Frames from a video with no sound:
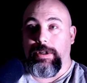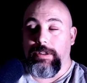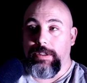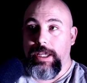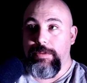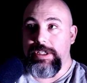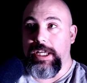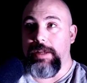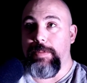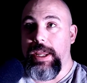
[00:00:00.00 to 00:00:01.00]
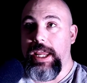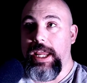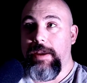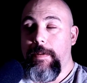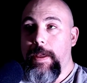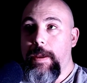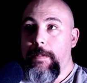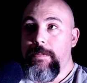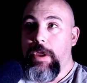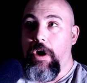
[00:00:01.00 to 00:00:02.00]
it was going to be
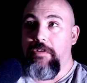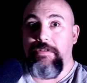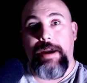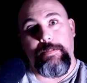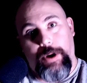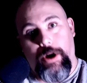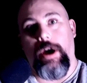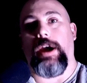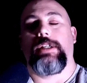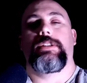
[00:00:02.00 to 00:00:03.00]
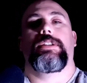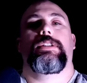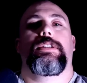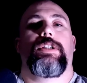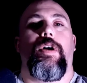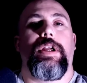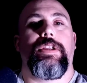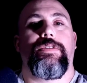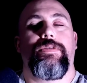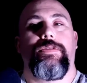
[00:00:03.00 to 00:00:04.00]
a vampire kind
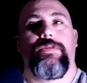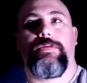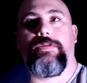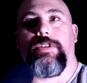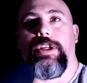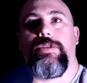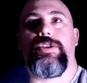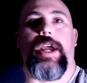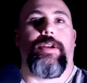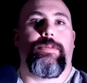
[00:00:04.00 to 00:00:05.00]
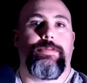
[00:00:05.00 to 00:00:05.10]
of news channel.